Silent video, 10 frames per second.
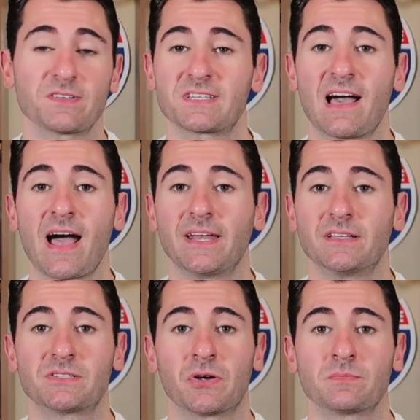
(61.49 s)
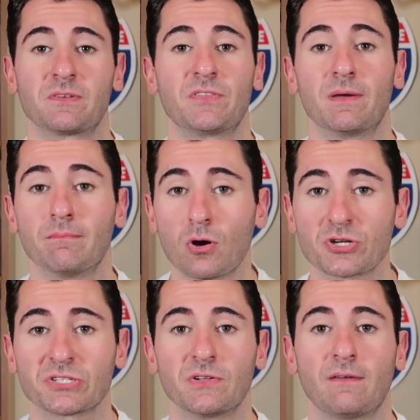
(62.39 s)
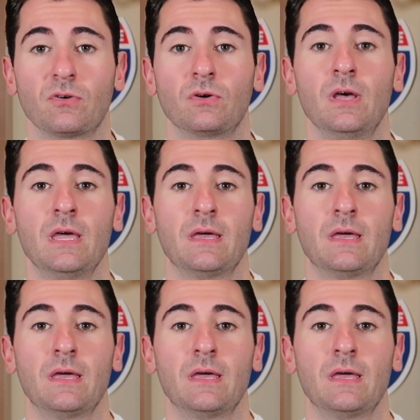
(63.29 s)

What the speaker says: its kind in terms of the immersion level,